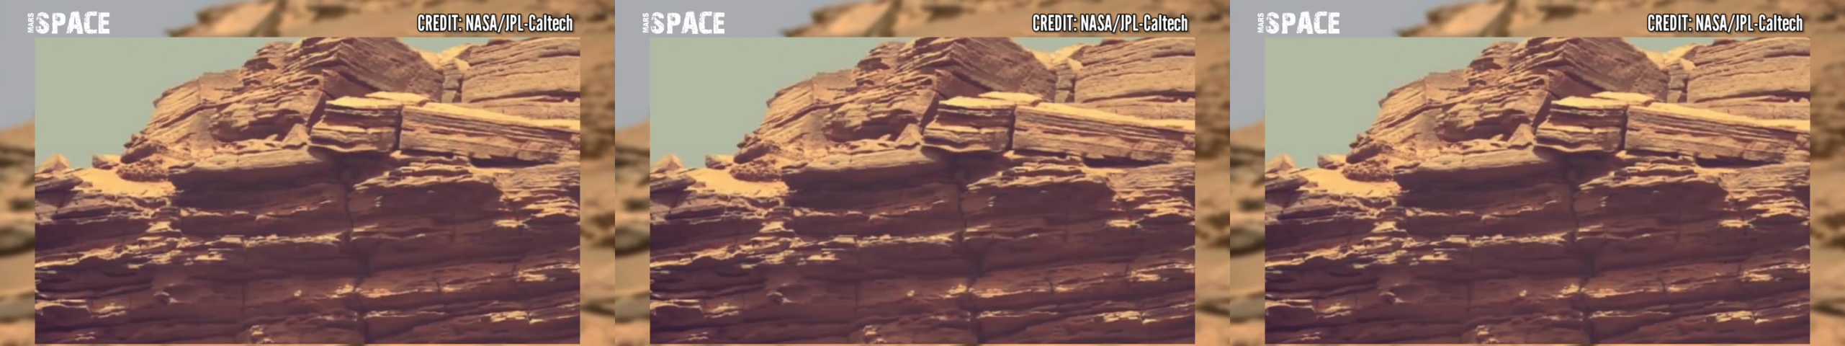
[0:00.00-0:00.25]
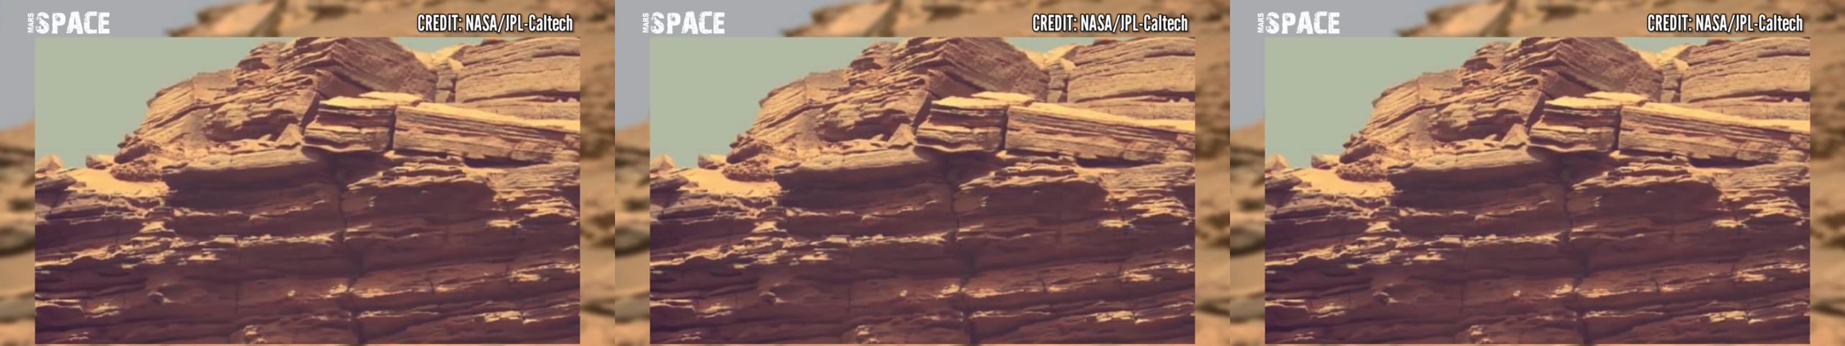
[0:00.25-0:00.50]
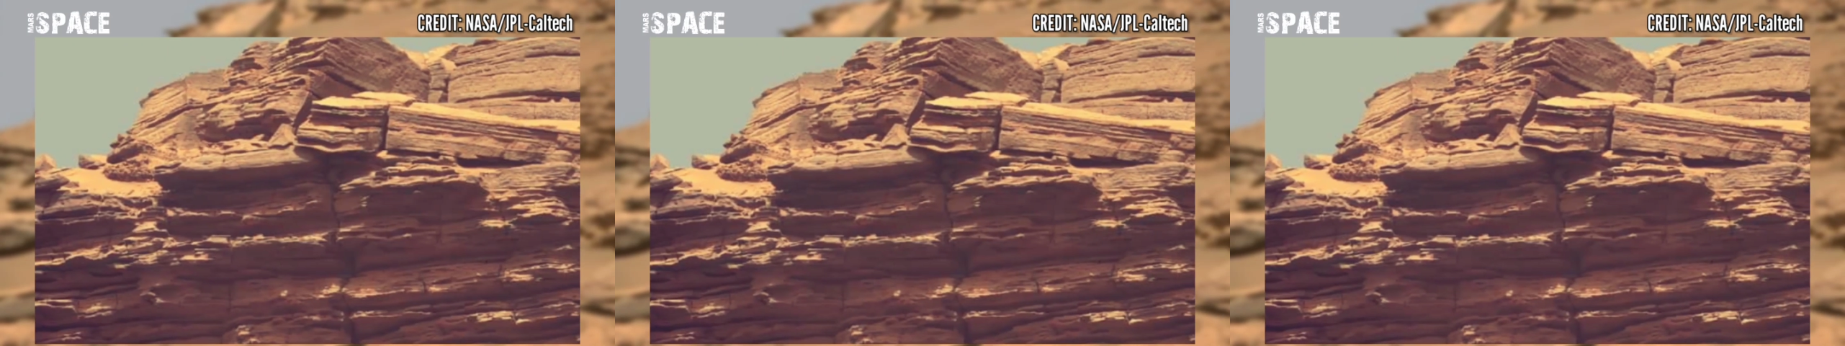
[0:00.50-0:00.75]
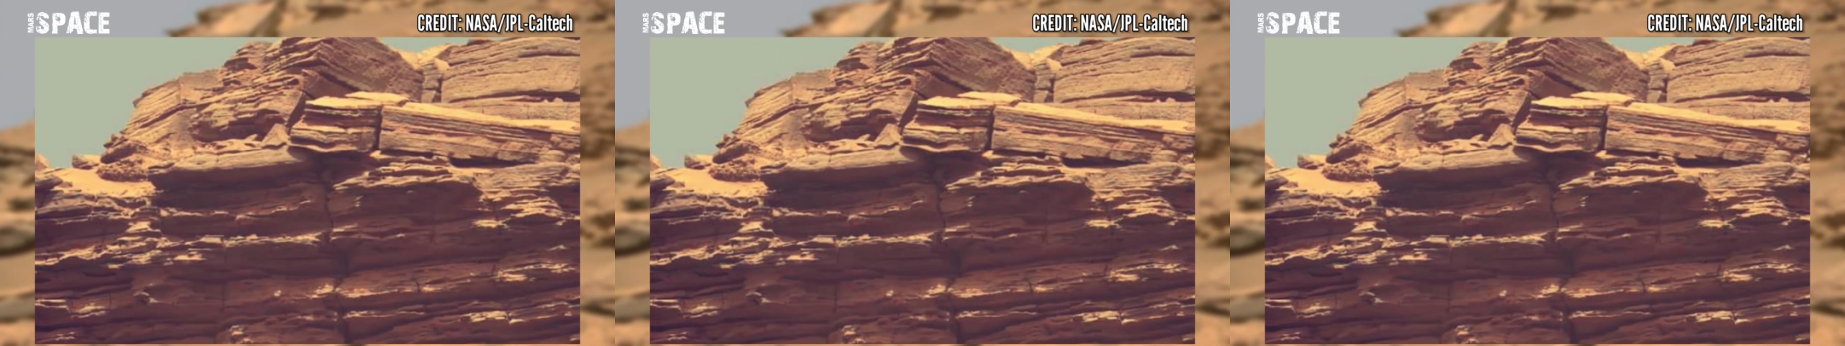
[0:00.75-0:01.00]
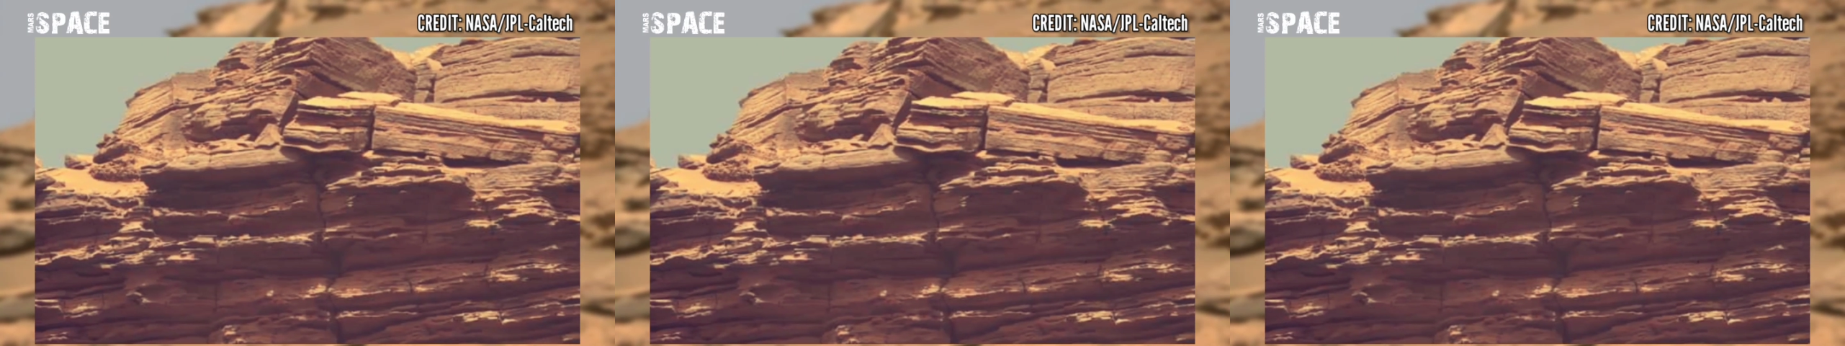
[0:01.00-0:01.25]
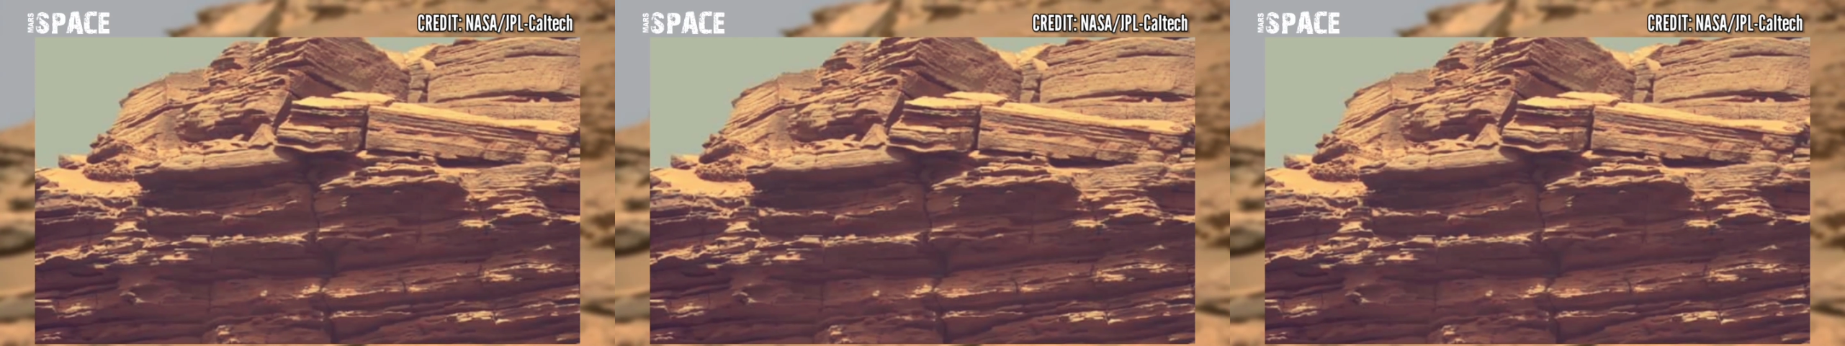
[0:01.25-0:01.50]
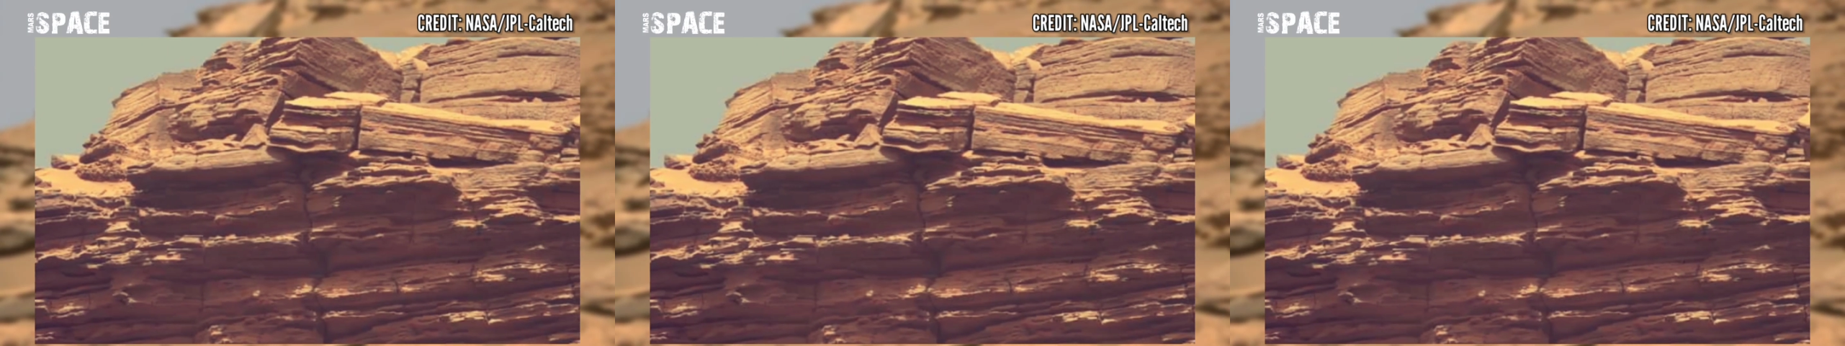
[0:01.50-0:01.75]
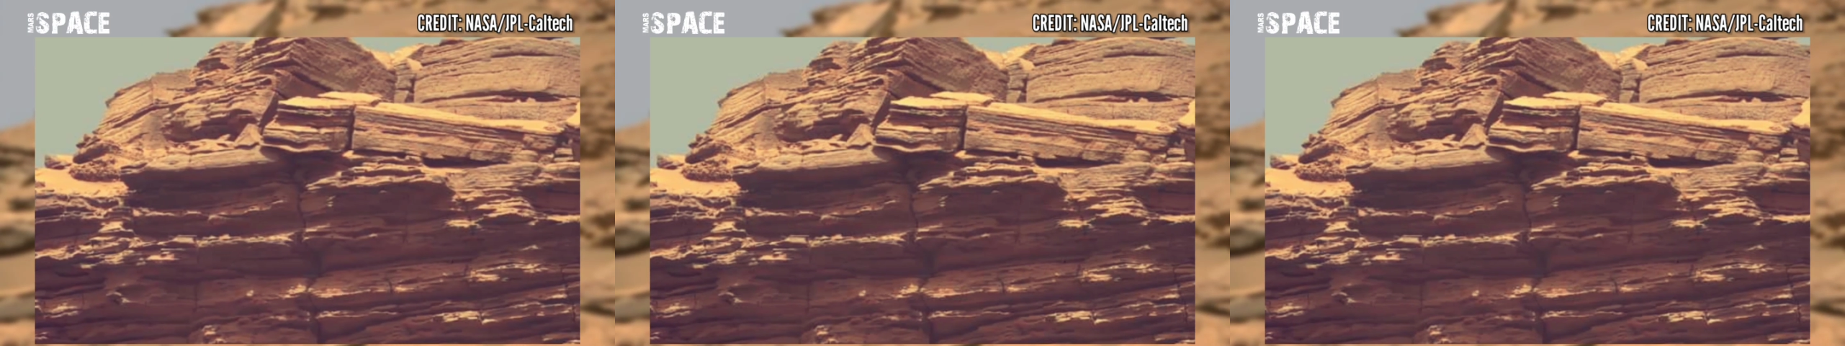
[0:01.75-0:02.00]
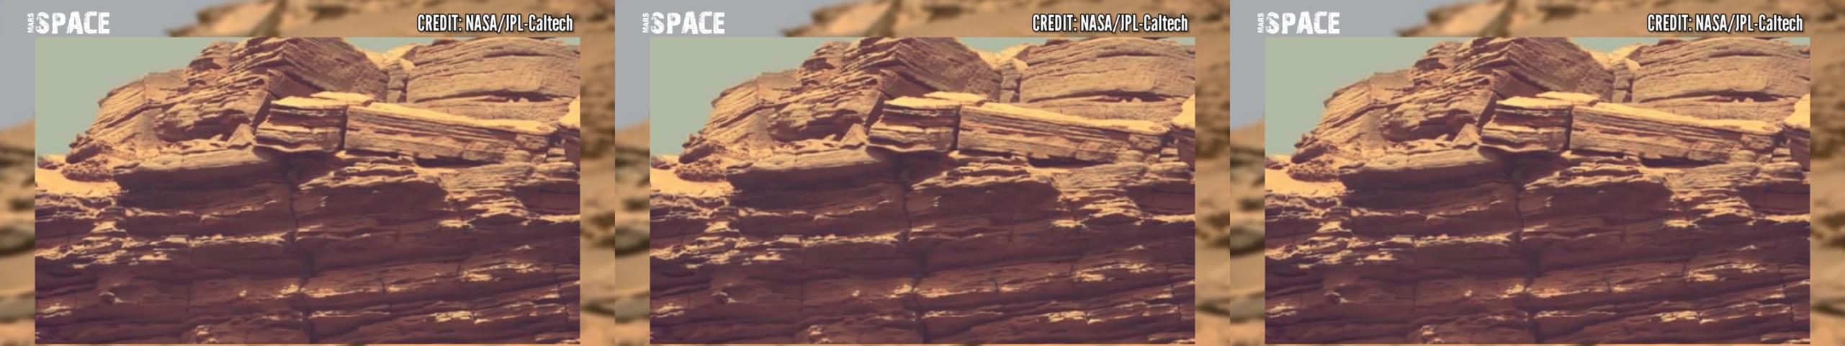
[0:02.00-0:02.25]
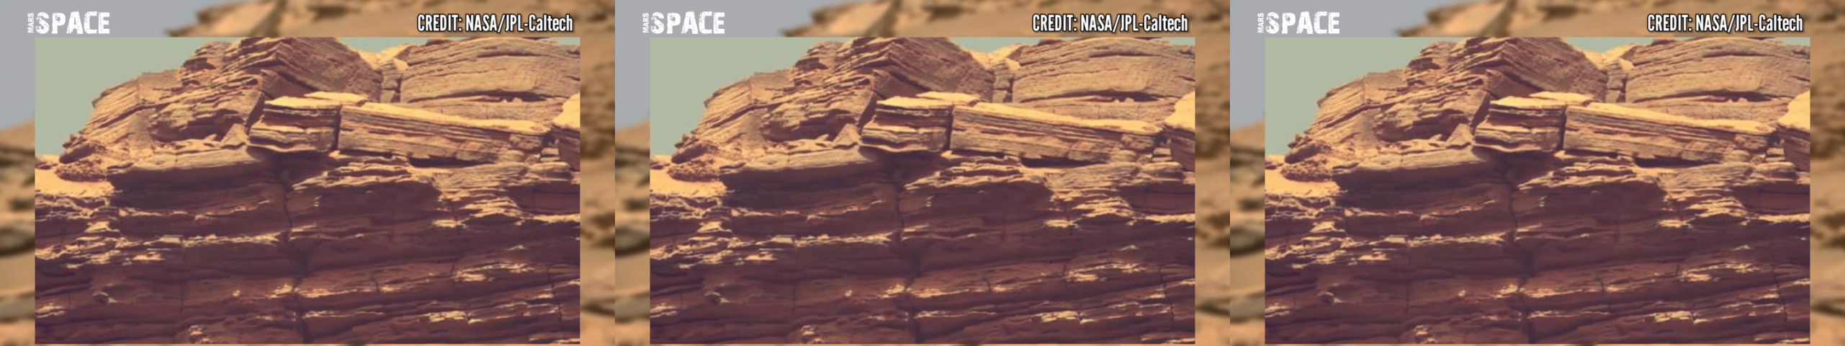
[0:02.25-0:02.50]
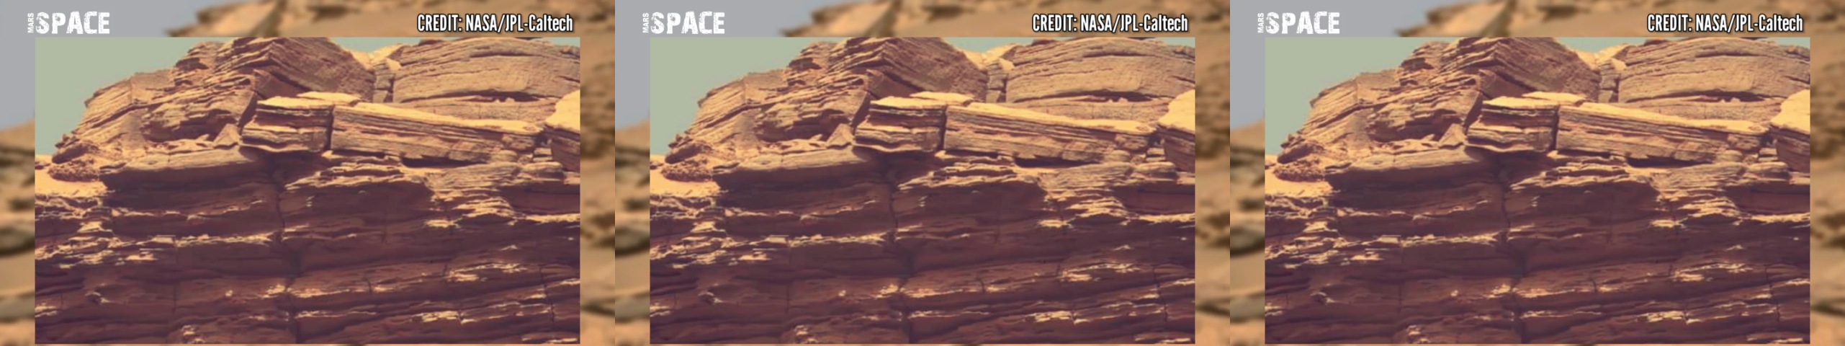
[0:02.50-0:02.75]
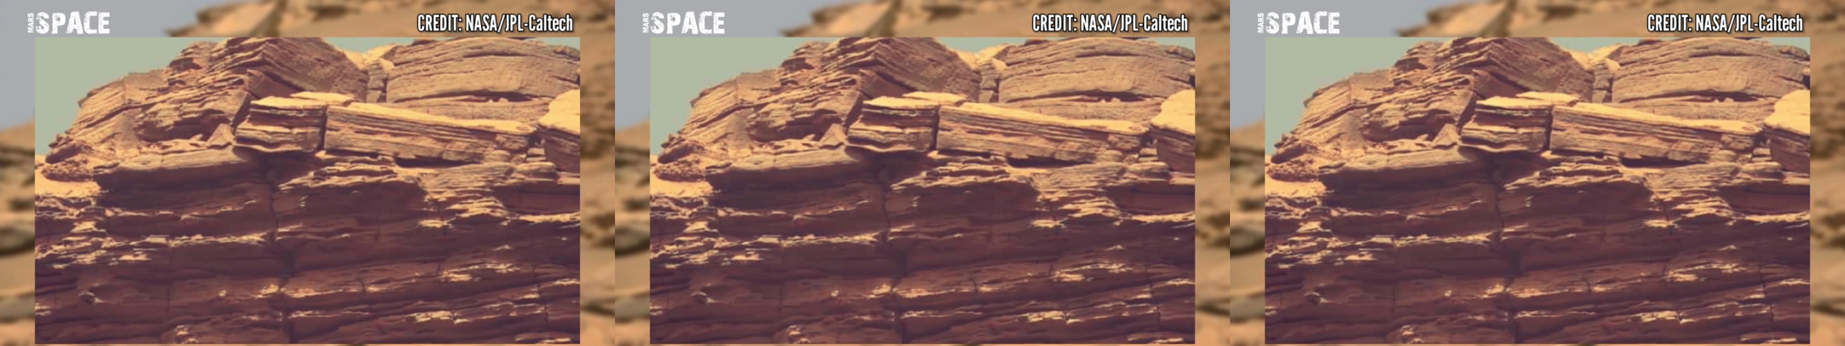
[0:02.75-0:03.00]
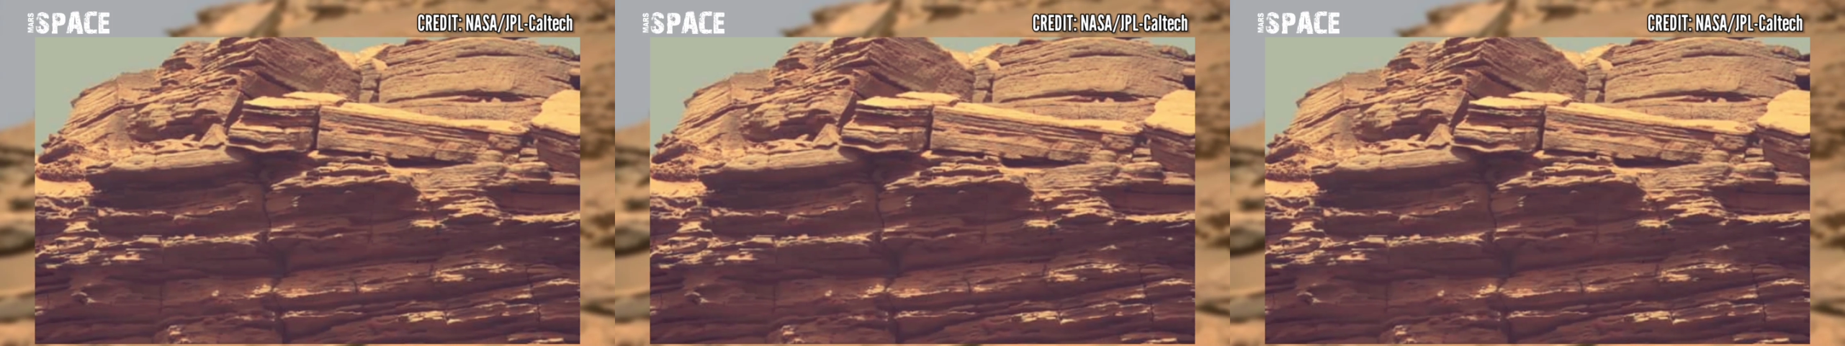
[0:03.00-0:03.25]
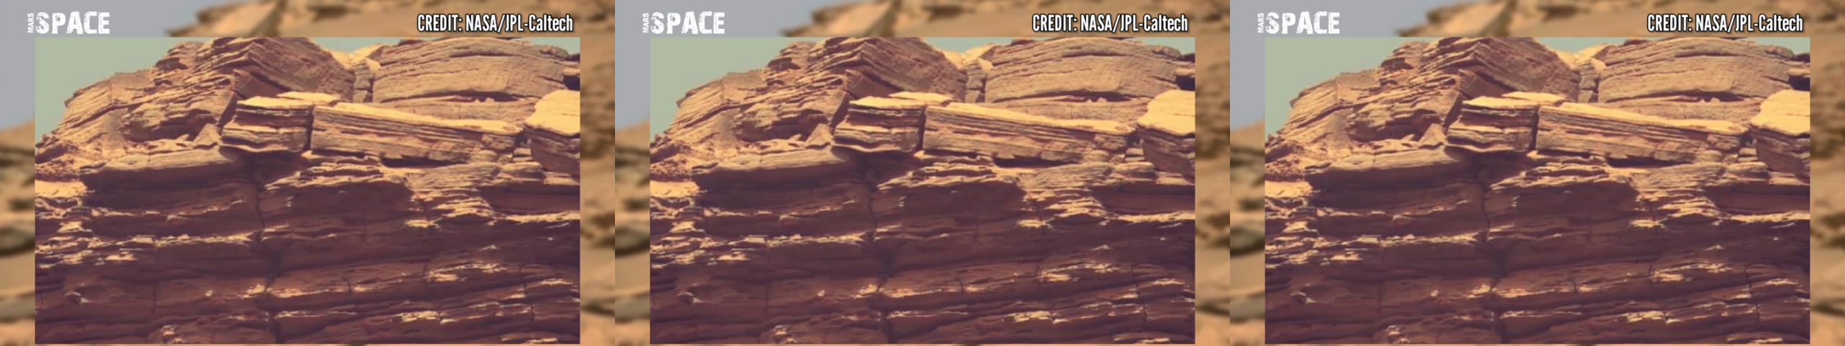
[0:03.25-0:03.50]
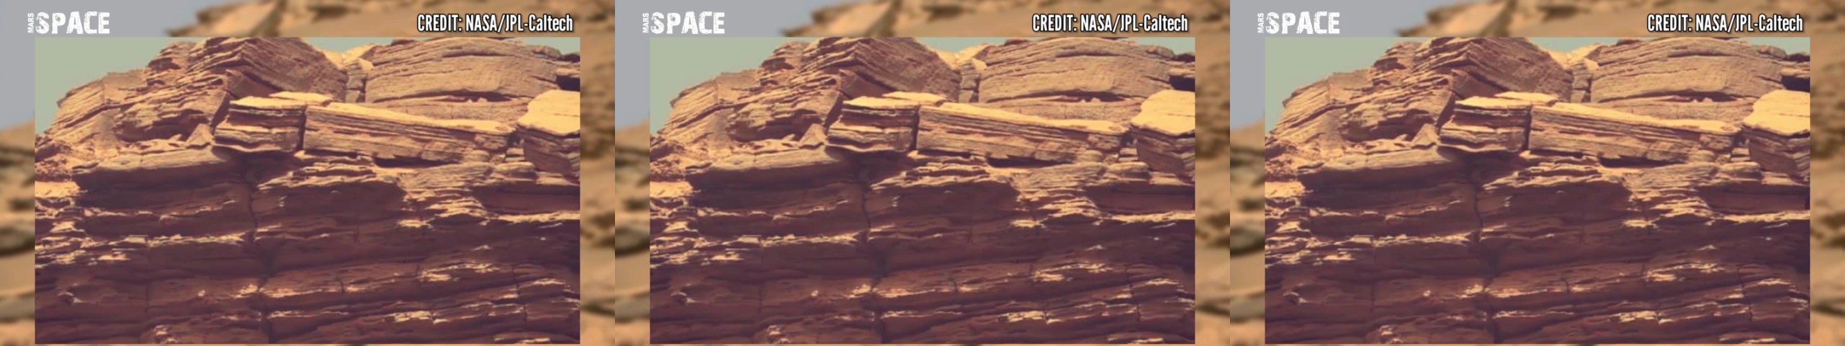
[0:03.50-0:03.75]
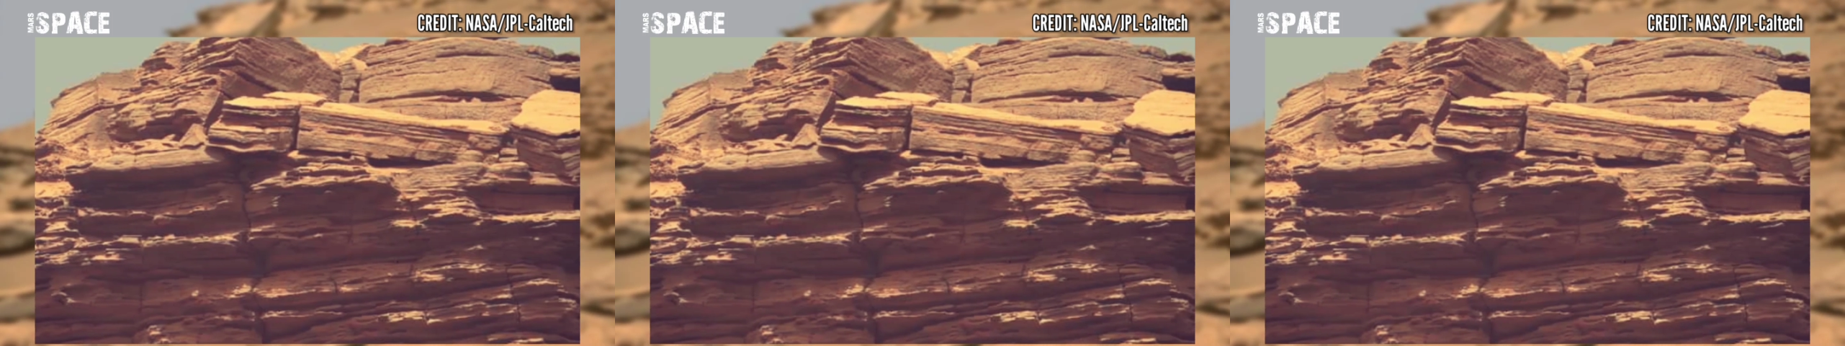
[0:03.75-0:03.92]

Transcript: Nobody's mouth can be seen.